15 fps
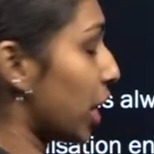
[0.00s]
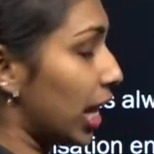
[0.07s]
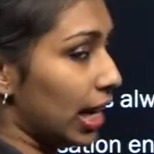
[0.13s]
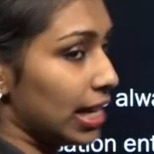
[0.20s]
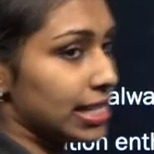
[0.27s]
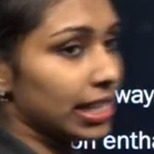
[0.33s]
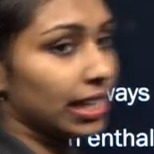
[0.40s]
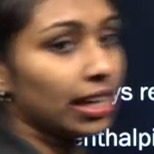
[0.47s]

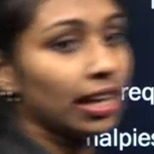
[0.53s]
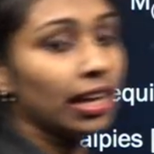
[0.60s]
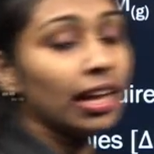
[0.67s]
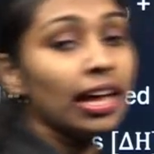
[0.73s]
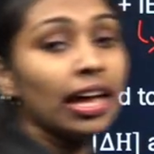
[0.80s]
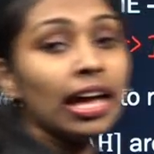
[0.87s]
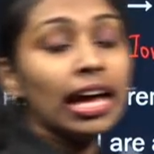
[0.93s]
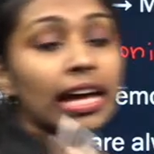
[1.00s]
energy.
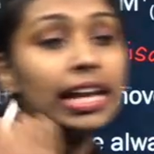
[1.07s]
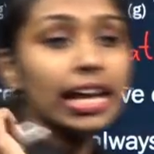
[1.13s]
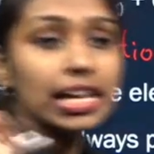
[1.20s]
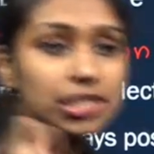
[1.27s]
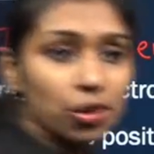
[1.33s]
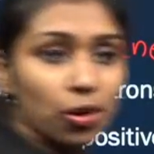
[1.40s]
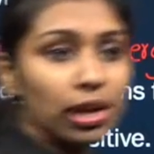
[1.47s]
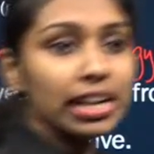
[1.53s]
And I
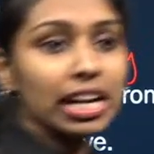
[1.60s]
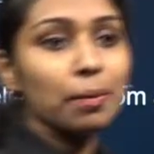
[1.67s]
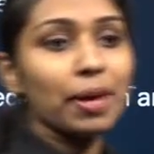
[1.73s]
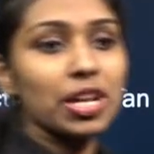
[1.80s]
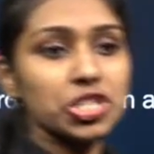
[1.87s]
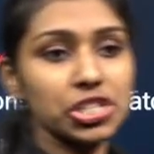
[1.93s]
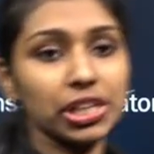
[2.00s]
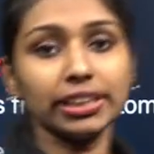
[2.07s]
also already
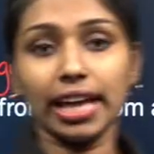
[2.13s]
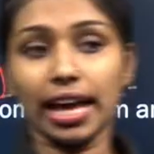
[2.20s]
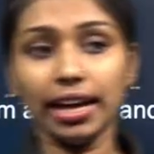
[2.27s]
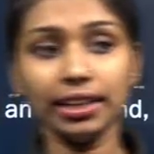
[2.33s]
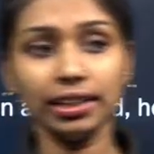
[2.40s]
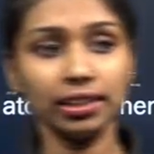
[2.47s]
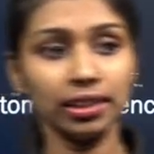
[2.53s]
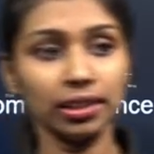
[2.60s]
mentioned
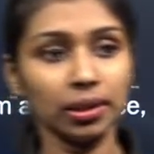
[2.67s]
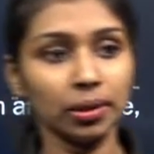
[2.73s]
that.